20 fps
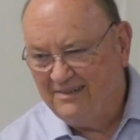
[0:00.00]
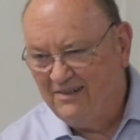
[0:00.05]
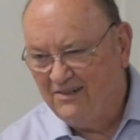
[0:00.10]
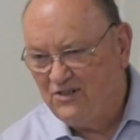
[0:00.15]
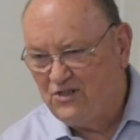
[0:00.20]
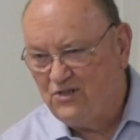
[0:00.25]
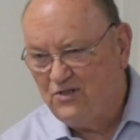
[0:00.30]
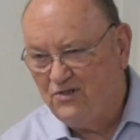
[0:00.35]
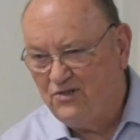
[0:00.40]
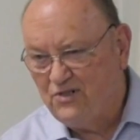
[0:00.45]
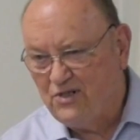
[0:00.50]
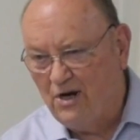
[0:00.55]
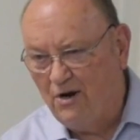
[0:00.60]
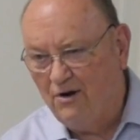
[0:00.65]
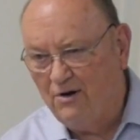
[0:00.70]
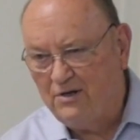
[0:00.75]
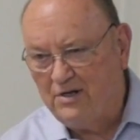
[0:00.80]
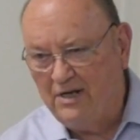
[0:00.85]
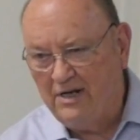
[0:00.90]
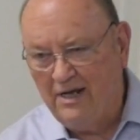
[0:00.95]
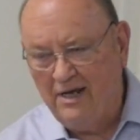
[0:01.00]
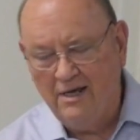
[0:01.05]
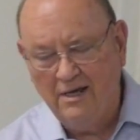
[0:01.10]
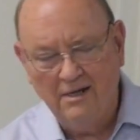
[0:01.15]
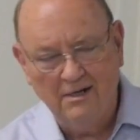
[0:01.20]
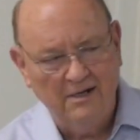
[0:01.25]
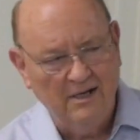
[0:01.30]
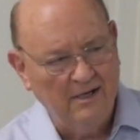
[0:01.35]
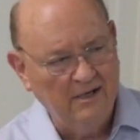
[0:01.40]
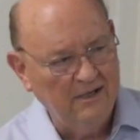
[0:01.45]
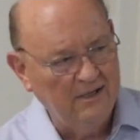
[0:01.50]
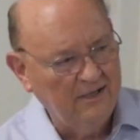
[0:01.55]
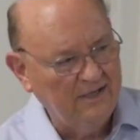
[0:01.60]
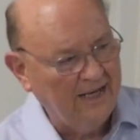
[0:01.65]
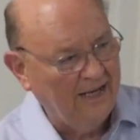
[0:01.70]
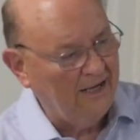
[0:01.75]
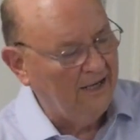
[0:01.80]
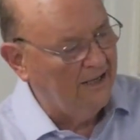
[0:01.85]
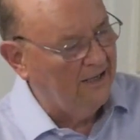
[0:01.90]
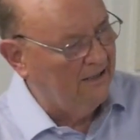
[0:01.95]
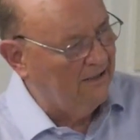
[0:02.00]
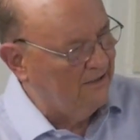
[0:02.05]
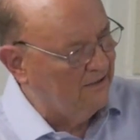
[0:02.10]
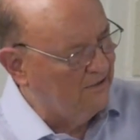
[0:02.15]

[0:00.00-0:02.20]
Sheraton Inn in Delhi,